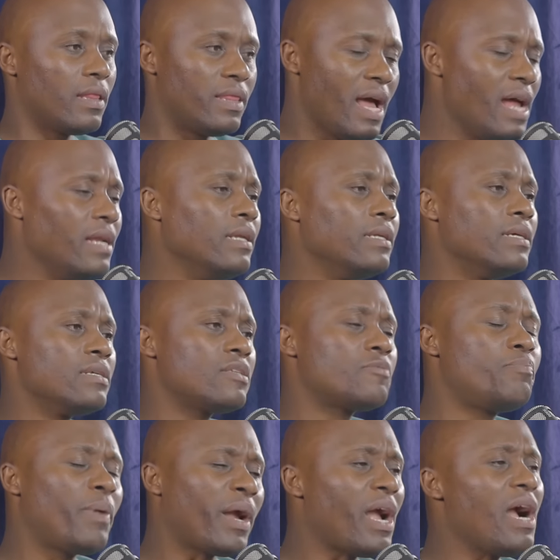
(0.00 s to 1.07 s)
Then,
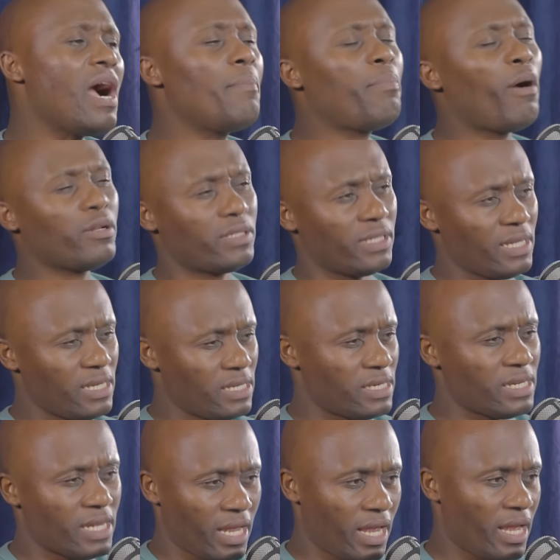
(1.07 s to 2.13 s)
speaking about
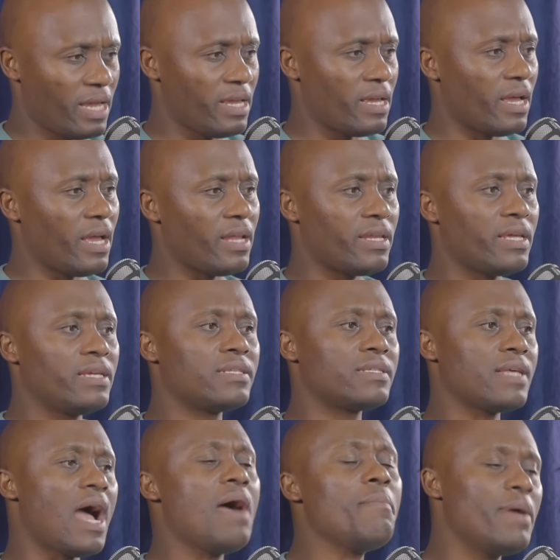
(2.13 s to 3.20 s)
ETA and
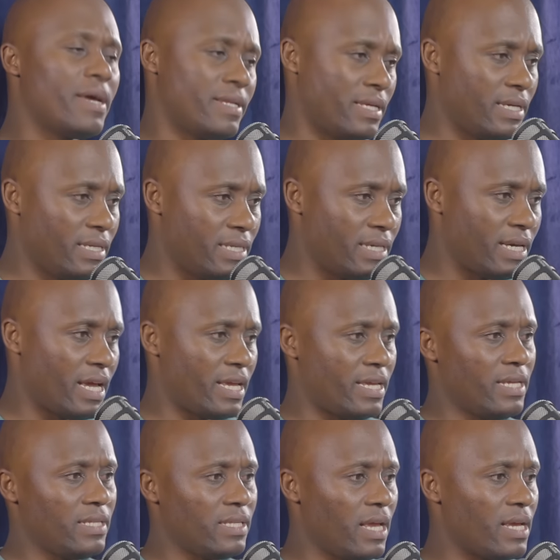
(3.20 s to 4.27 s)
his time at ETA,
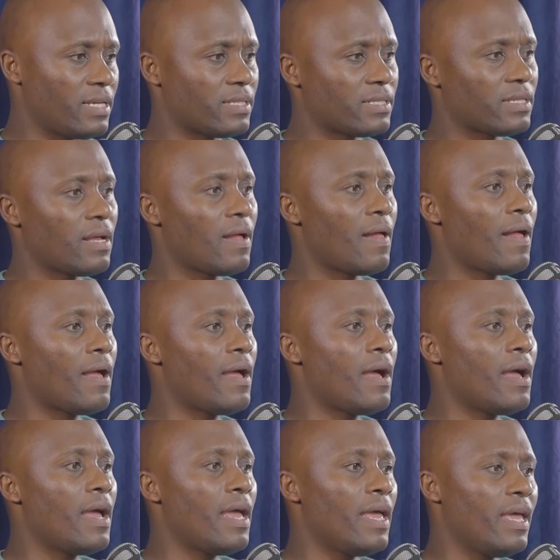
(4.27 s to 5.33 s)
he says,
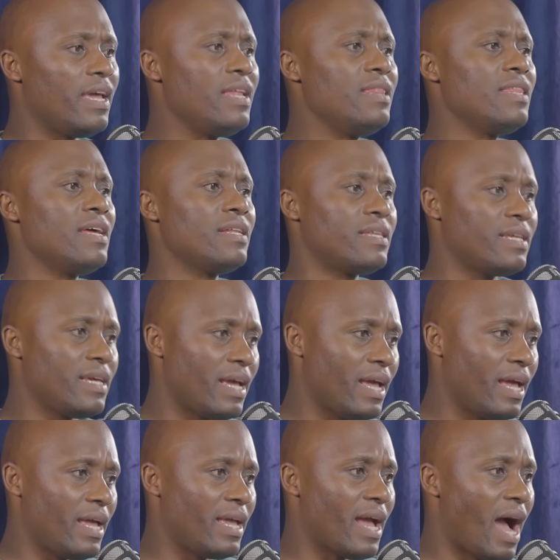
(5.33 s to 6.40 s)
in the
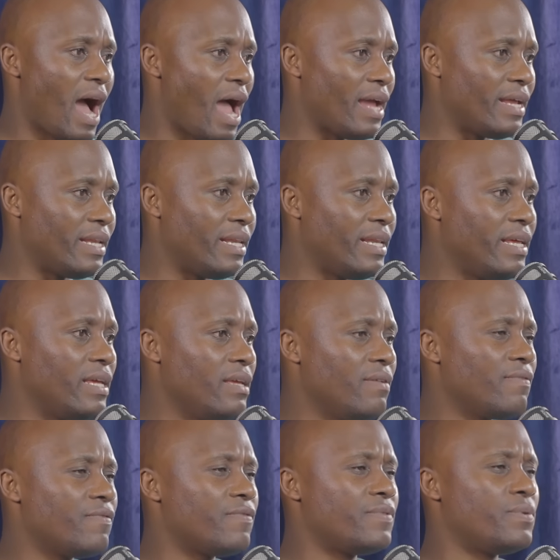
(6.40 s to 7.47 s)
DA, I
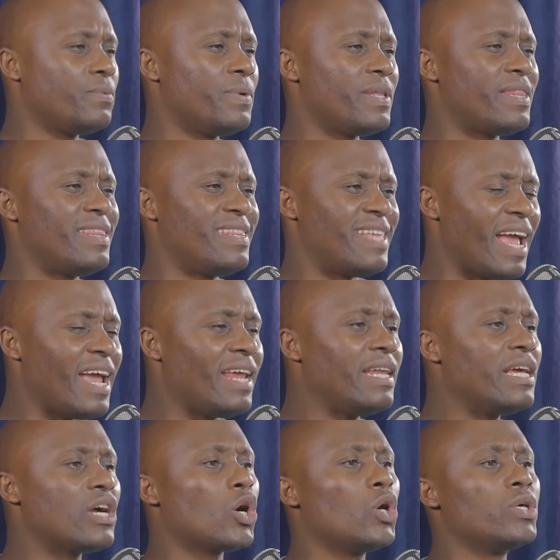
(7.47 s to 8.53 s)
lived with
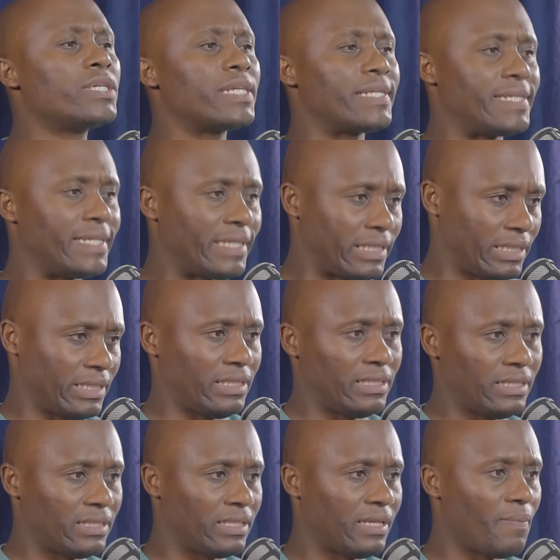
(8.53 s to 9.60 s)
daily
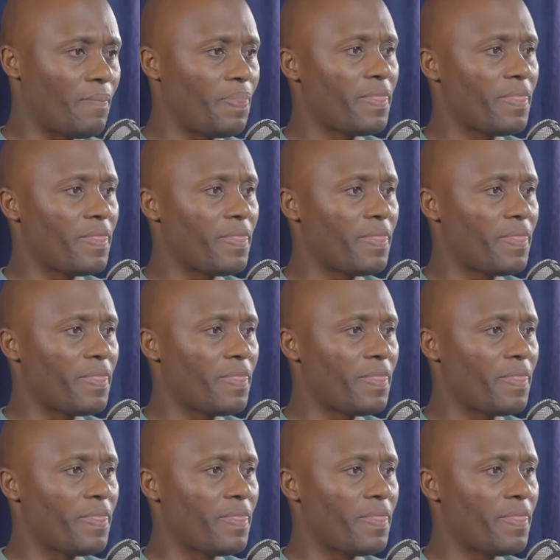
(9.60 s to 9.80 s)
contradictions.